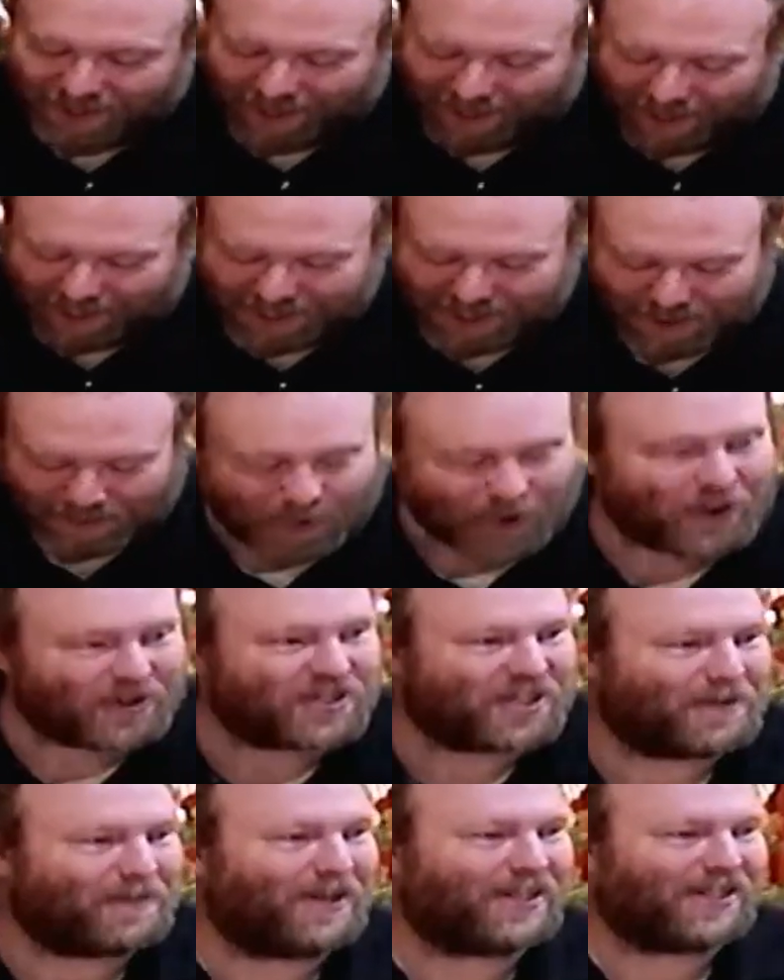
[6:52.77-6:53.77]
He's
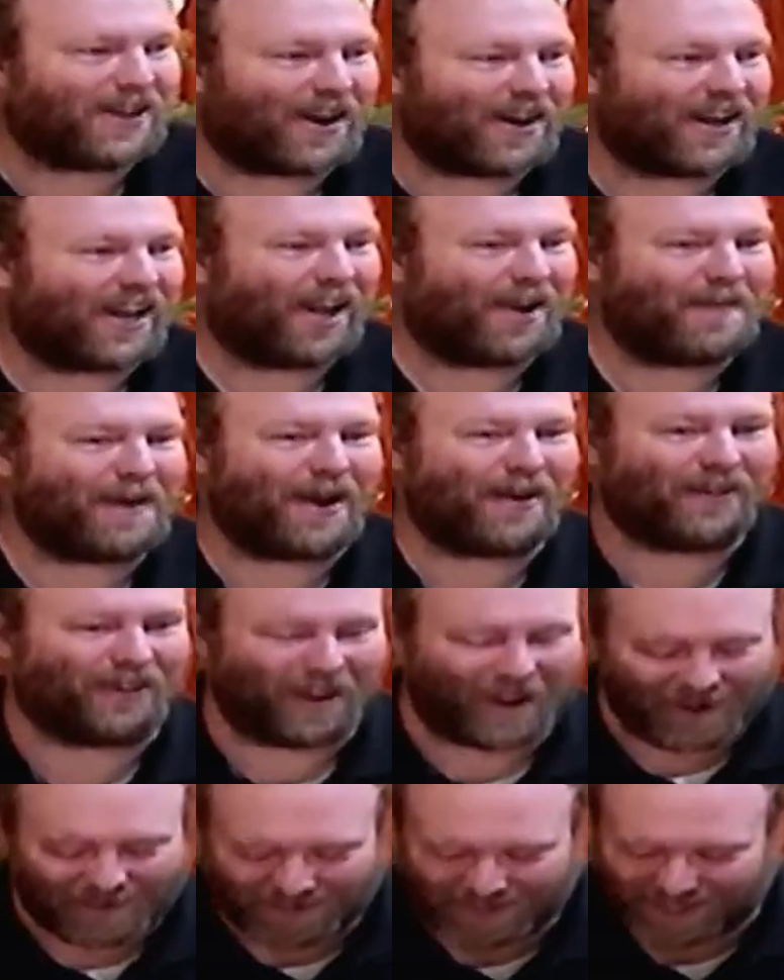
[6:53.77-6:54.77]
supposed to be talking about
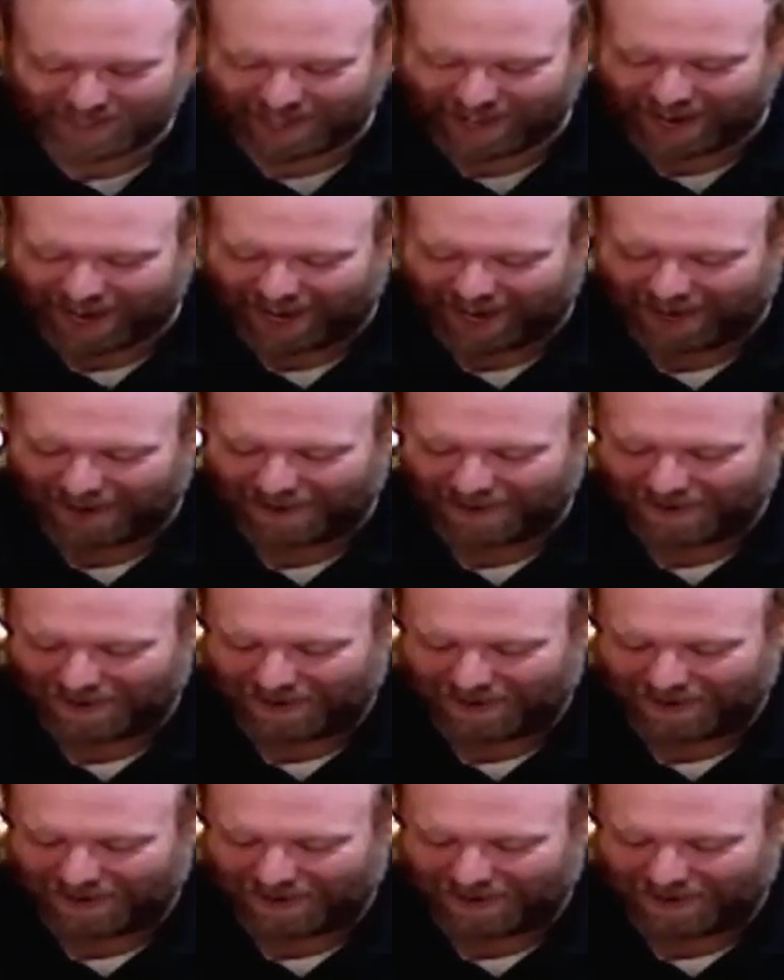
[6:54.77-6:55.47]
love today,